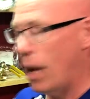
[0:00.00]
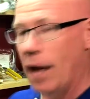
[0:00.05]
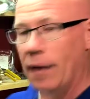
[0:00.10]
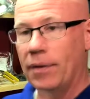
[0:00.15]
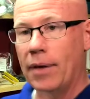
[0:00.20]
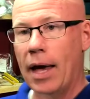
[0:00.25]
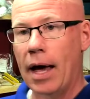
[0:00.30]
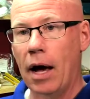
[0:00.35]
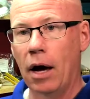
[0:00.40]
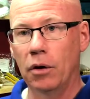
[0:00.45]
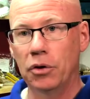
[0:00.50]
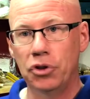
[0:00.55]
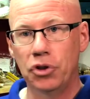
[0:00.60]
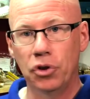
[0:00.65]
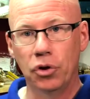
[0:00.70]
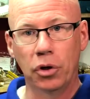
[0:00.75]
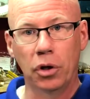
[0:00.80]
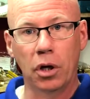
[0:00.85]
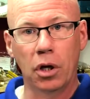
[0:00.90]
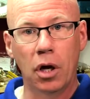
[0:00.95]
at the house,
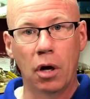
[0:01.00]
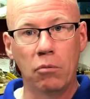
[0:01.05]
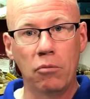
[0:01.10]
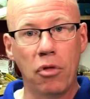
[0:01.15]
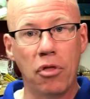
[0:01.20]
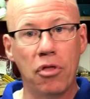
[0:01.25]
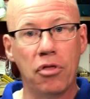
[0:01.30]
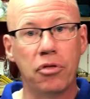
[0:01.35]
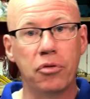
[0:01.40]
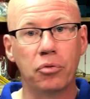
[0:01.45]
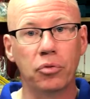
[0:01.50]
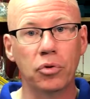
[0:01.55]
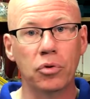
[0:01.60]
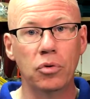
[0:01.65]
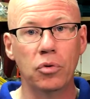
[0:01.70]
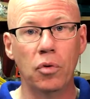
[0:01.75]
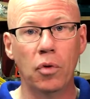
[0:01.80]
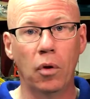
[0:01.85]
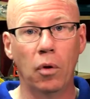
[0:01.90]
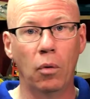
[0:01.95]
you're going to come
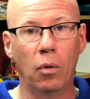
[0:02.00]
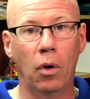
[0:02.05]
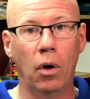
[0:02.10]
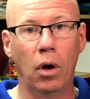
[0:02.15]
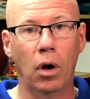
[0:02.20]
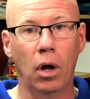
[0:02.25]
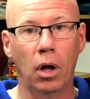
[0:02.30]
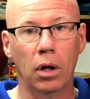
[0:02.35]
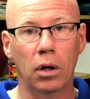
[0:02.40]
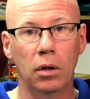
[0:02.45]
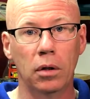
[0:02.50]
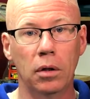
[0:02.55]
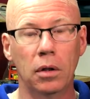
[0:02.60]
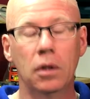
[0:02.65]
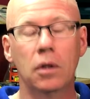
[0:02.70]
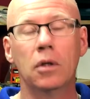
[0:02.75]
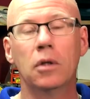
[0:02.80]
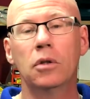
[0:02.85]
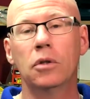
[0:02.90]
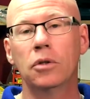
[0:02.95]
through the wall.
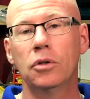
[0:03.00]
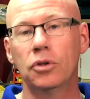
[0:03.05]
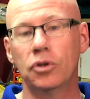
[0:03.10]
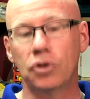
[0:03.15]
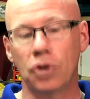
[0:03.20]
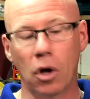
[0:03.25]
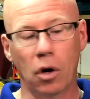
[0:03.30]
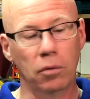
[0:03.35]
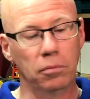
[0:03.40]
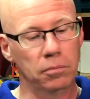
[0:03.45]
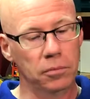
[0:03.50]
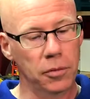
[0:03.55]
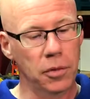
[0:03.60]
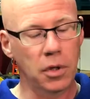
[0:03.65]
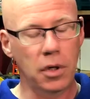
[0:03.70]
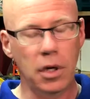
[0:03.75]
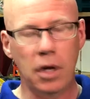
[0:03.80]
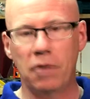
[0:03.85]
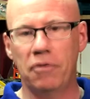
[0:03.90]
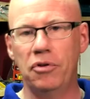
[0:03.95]
So
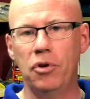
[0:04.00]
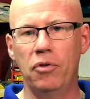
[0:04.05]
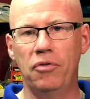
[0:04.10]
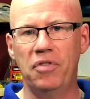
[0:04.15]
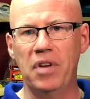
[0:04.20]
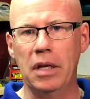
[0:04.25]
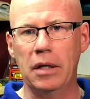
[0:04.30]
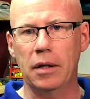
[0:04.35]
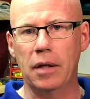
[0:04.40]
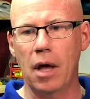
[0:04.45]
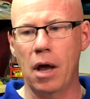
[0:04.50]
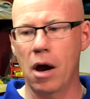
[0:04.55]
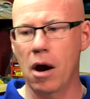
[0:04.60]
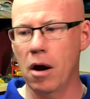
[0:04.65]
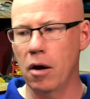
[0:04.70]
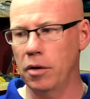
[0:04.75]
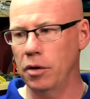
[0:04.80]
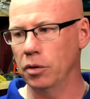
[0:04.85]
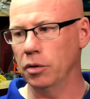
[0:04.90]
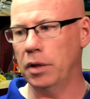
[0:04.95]
you need a few feet
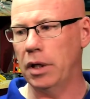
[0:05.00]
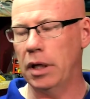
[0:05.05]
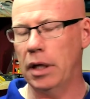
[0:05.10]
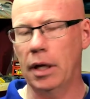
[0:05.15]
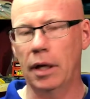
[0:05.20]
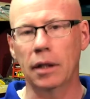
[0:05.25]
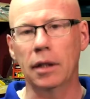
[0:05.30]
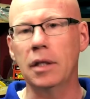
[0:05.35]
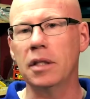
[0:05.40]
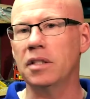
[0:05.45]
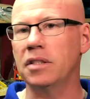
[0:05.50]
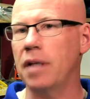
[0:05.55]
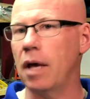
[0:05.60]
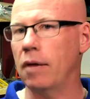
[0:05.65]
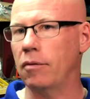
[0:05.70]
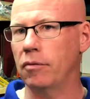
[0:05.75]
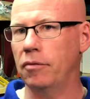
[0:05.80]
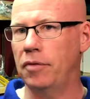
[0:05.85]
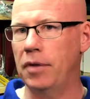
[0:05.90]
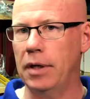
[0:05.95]
there and you'll need at least
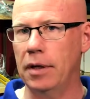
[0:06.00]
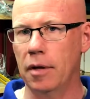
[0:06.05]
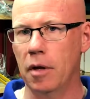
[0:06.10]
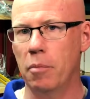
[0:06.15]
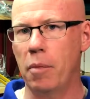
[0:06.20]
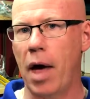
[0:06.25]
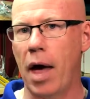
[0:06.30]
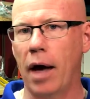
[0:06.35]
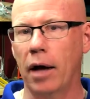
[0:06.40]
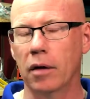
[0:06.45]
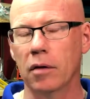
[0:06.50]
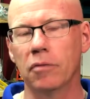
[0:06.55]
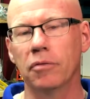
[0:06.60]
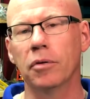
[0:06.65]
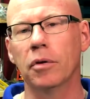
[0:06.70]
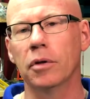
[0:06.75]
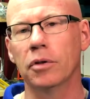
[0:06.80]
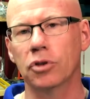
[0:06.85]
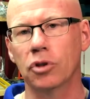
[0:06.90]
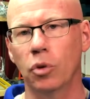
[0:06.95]
seven feet in the back of the
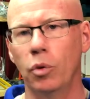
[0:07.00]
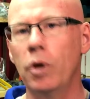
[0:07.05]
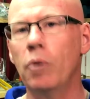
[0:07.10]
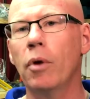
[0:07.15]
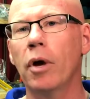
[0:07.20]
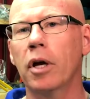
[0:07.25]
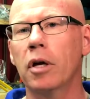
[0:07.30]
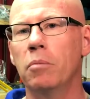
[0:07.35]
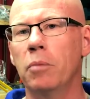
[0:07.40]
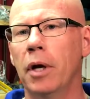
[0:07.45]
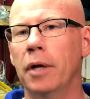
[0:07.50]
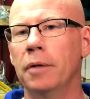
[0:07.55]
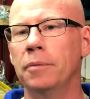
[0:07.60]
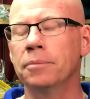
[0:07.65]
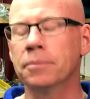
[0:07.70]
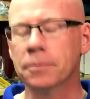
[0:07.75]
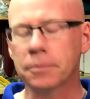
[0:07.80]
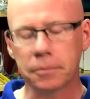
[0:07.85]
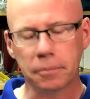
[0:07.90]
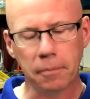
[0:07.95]
furnace. So we recommend